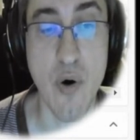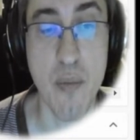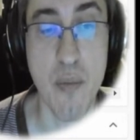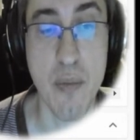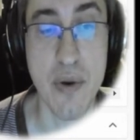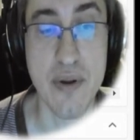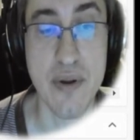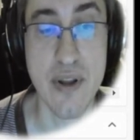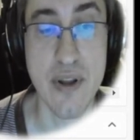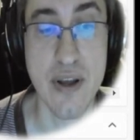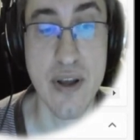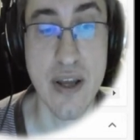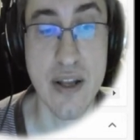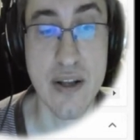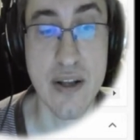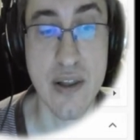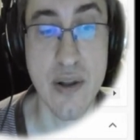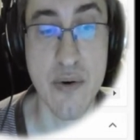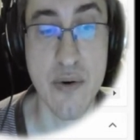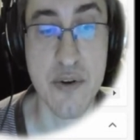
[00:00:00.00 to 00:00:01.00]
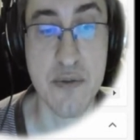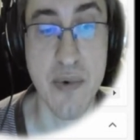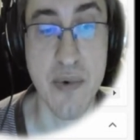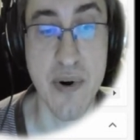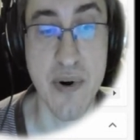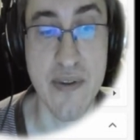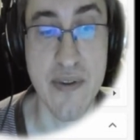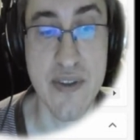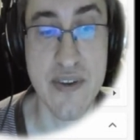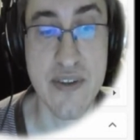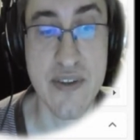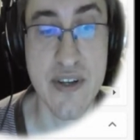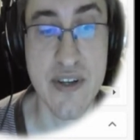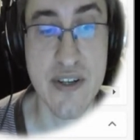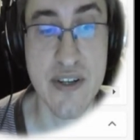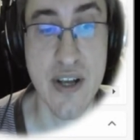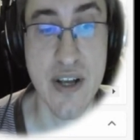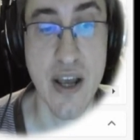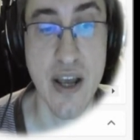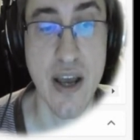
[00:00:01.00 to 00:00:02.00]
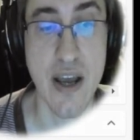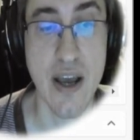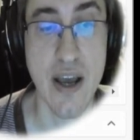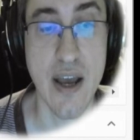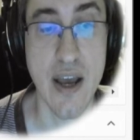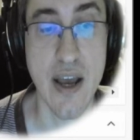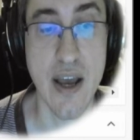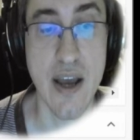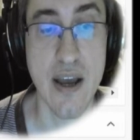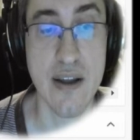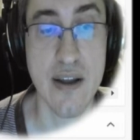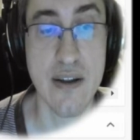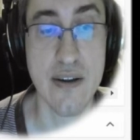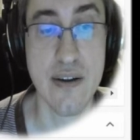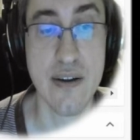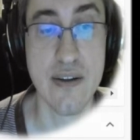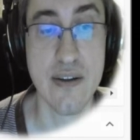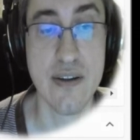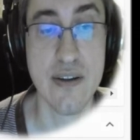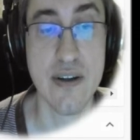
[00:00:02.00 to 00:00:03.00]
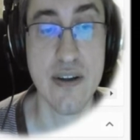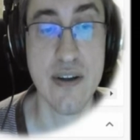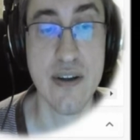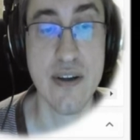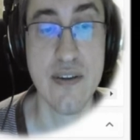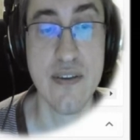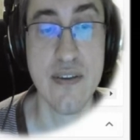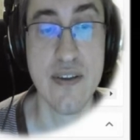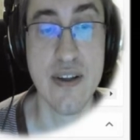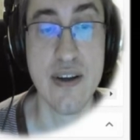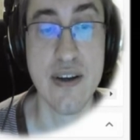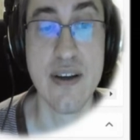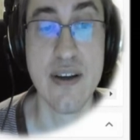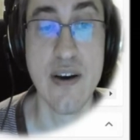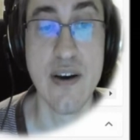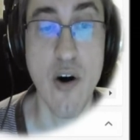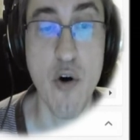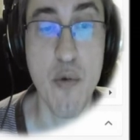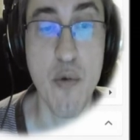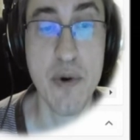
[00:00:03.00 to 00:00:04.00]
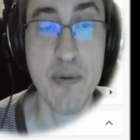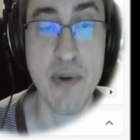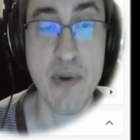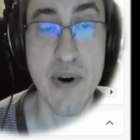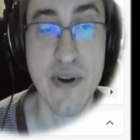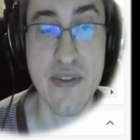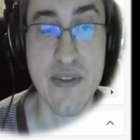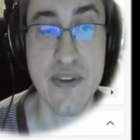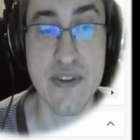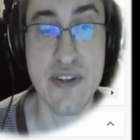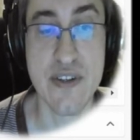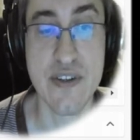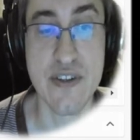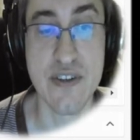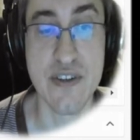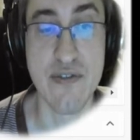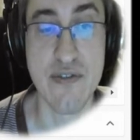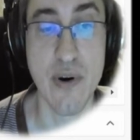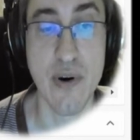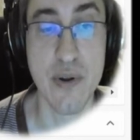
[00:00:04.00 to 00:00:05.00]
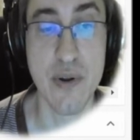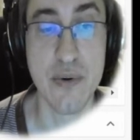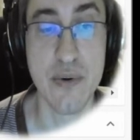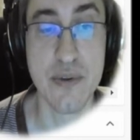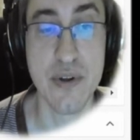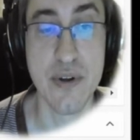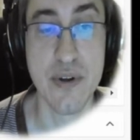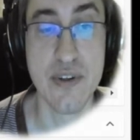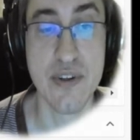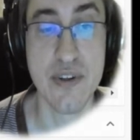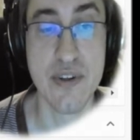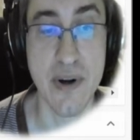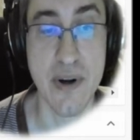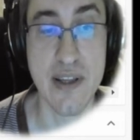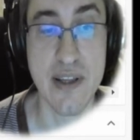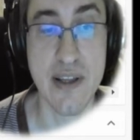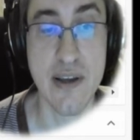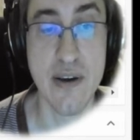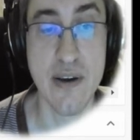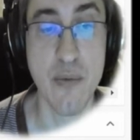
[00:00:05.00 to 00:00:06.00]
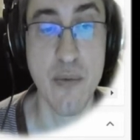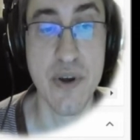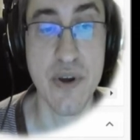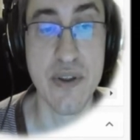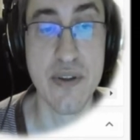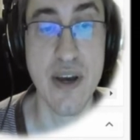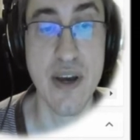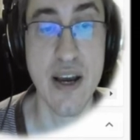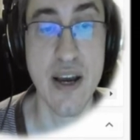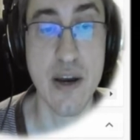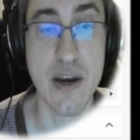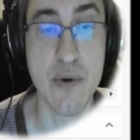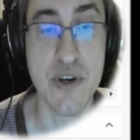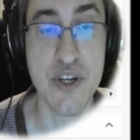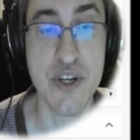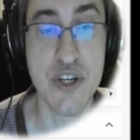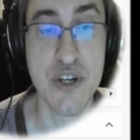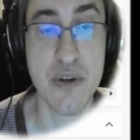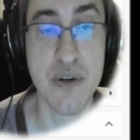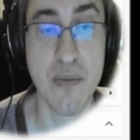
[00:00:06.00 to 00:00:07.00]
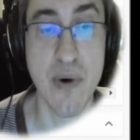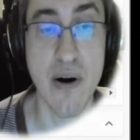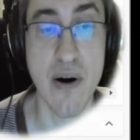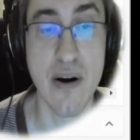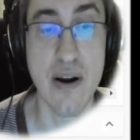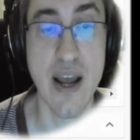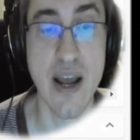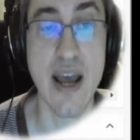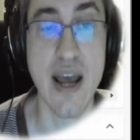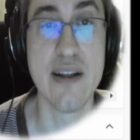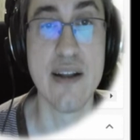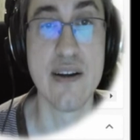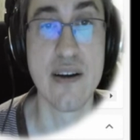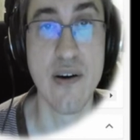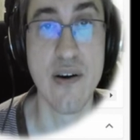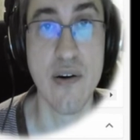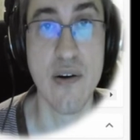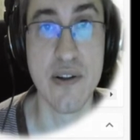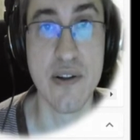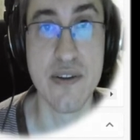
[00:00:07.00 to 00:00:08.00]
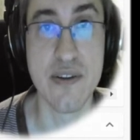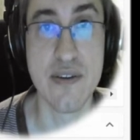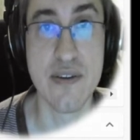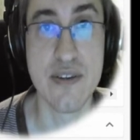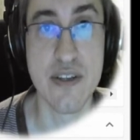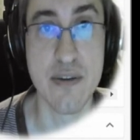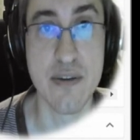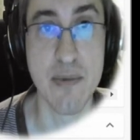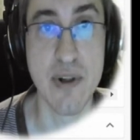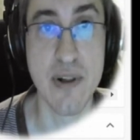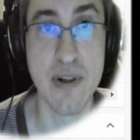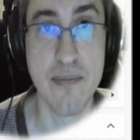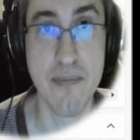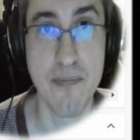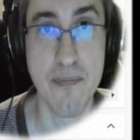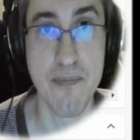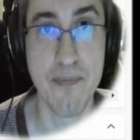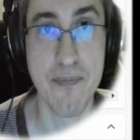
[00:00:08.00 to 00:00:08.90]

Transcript: open and close parentheses, and the open parenthesis is followed directly with a question mark and a colon symbol.